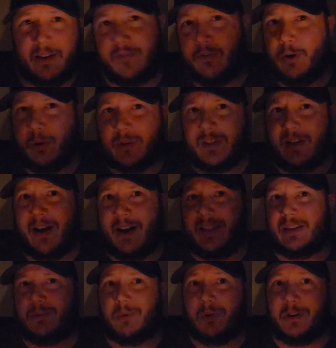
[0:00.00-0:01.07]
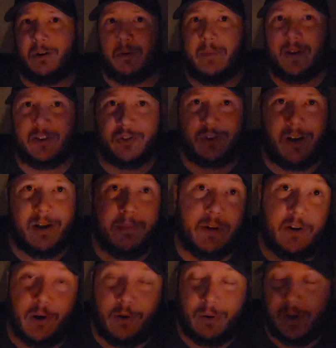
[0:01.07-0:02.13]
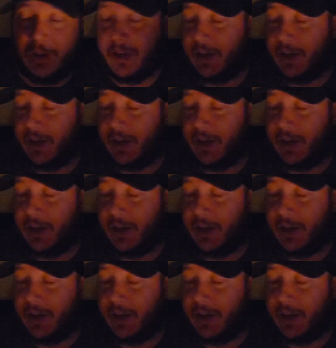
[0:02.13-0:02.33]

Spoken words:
Like, if you're outside, that's probably your best shot, but no,